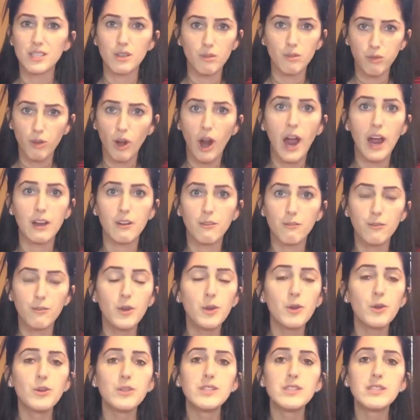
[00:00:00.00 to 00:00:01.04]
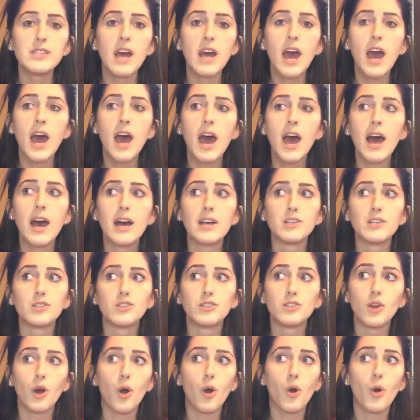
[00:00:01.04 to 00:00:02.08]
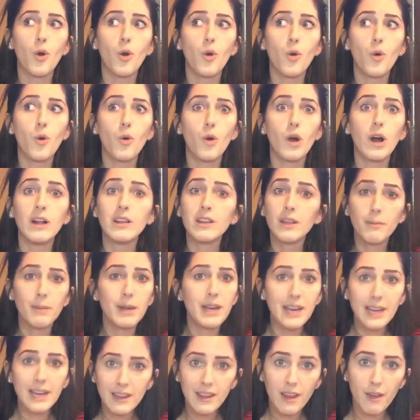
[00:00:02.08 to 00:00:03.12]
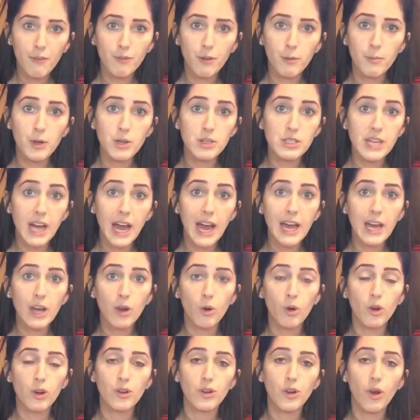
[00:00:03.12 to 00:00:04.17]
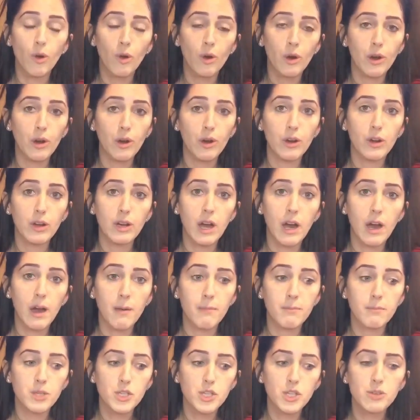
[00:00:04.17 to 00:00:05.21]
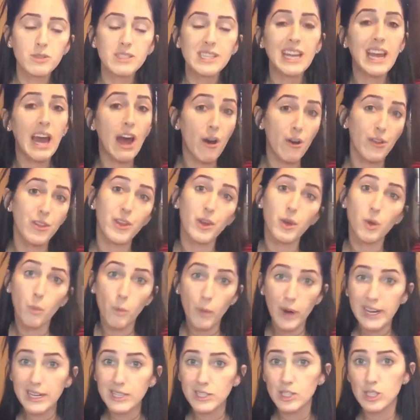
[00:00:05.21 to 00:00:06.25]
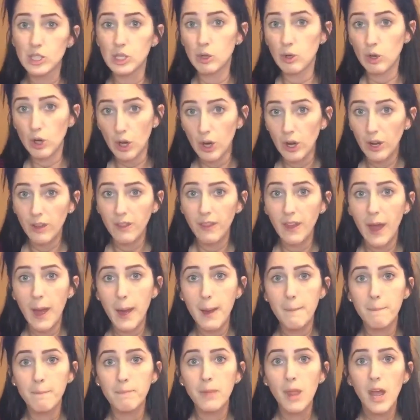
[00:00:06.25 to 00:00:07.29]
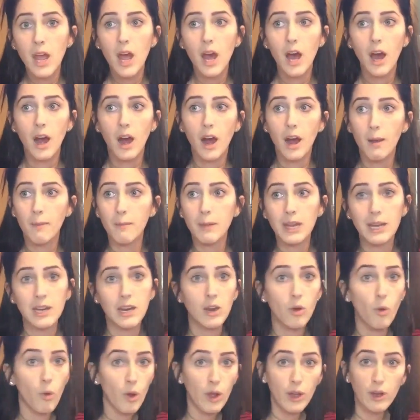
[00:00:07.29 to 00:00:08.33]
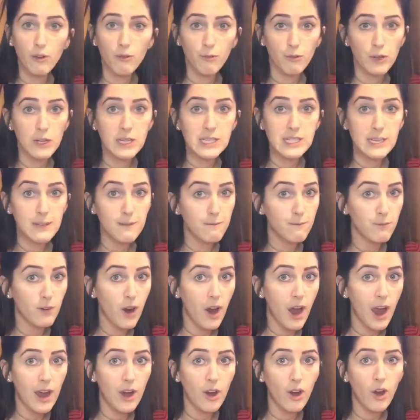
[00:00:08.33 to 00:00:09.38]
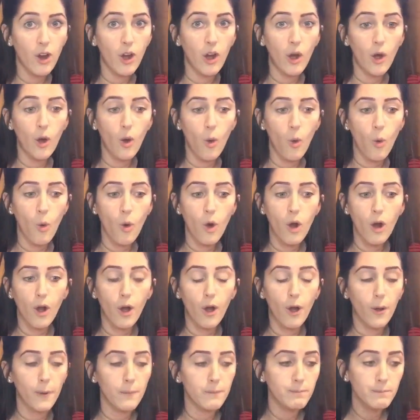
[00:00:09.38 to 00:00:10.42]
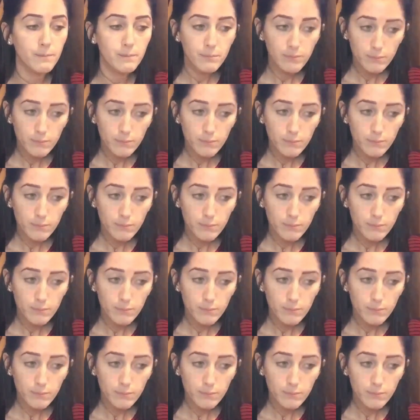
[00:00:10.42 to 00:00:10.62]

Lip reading: to fried foods, so eliminating them from your diet or choosing healthier ways to cook them in an oil-free deep fryer or